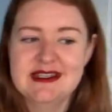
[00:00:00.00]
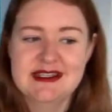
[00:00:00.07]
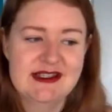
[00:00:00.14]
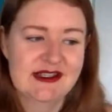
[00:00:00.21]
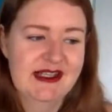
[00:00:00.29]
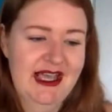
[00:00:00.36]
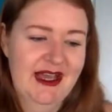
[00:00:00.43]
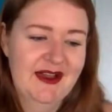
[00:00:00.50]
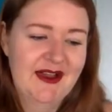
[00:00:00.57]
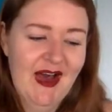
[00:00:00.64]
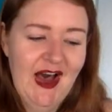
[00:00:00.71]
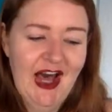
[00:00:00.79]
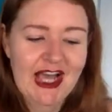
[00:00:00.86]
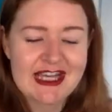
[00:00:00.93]
So yeah, I
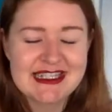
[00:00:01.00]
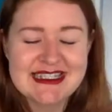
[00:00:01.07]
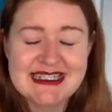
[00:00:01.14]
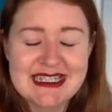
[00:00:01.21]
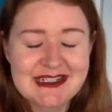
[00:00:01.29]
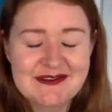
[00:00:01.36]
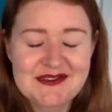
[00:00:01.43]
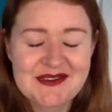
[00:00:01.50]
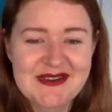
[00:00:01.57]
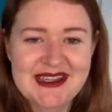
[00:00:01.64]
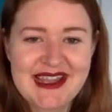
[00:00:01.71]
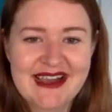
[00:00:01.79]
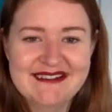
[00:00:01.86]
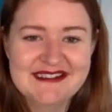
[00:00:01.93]
got a selfie
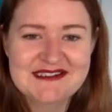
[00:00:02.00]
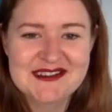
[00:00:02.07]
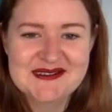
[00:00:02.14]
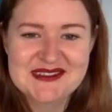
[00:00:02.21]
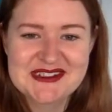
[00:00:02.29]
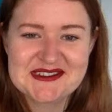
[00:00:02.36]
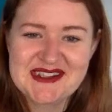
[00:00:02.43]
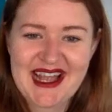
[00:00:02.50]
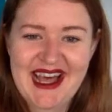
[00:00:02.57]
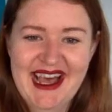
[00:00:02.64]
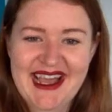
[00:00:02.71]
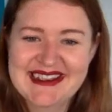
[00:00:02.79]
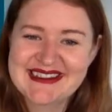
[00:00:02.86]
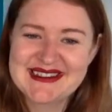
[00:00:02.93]
with Harry from
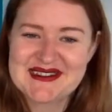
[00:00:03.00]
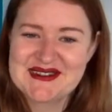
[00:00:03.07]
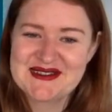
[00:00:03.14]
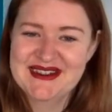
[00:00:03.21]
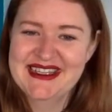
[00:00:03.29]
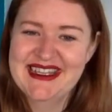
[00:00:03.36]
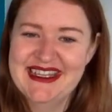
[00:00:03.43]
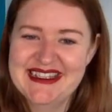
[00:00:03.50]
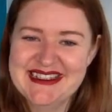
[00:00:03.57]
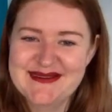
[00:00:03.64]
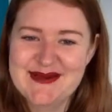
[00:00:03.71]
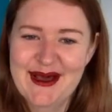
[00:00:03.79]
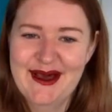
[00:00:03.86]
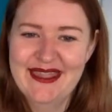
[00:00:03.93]
McFly. So I was really
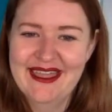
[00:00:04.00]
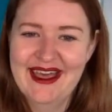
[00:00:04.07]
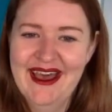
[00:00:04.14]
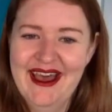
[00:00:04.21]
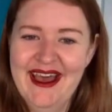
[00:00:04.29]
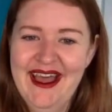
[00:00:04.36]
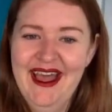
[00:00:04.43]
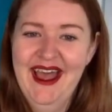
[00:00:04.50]
giddy about that.